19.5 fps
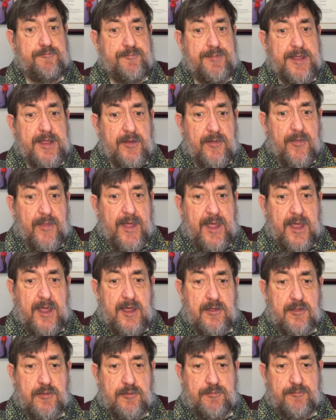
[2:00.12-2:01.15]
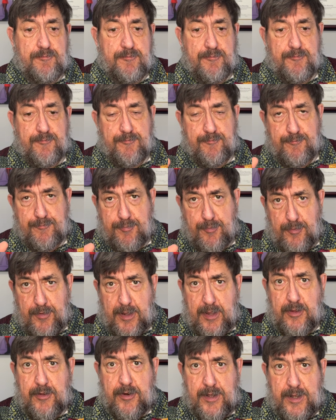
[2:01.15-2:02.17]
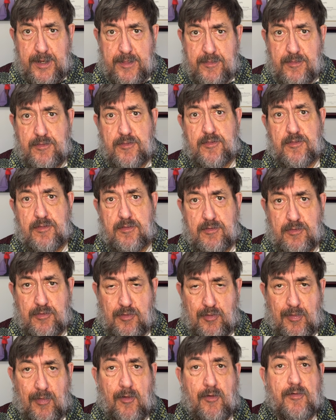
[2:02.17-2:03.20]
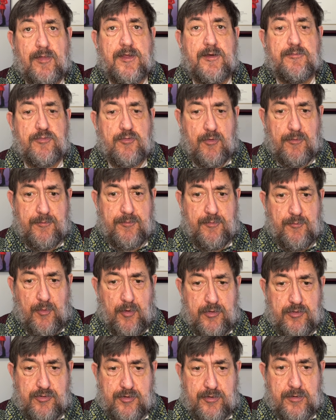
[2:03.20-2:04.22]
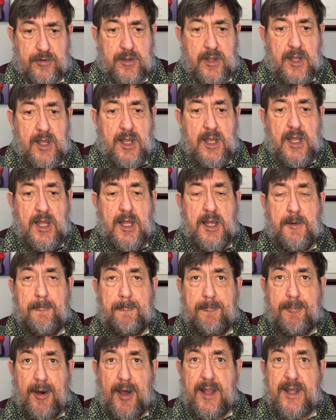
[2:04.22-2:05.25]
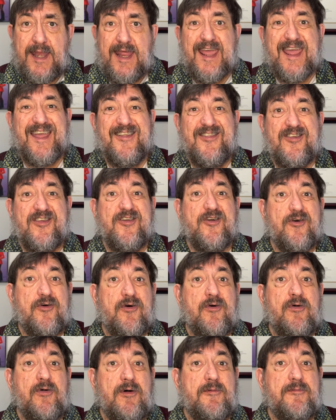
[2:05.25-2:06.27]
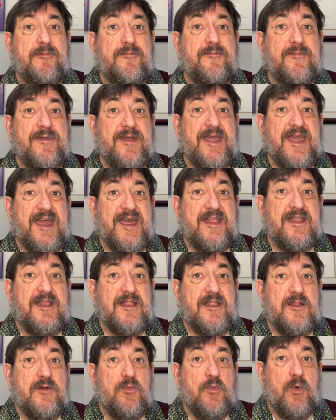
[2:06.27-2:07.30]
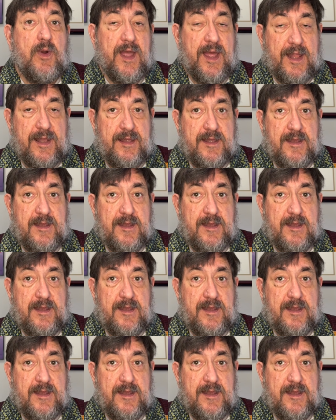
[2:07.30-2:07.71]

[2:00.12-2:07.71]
PLA is pretty good. It slowly absorbs moisture, but it can still get wet,